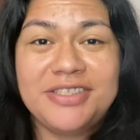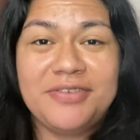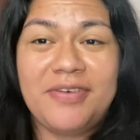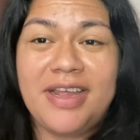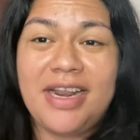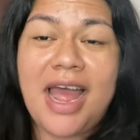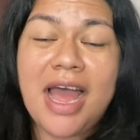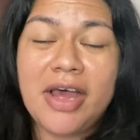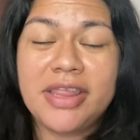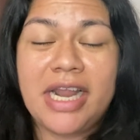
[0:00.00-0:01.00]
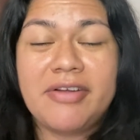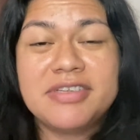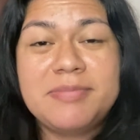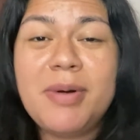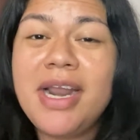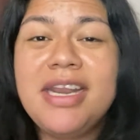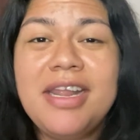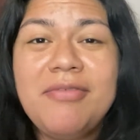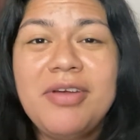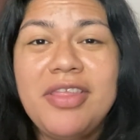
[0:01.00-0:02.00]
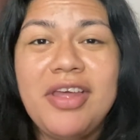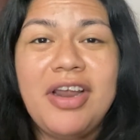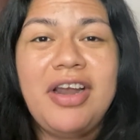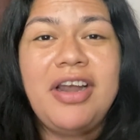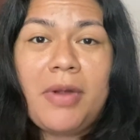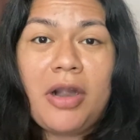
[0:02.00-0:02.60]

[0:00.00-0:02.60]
to find out that I was pregnant with her,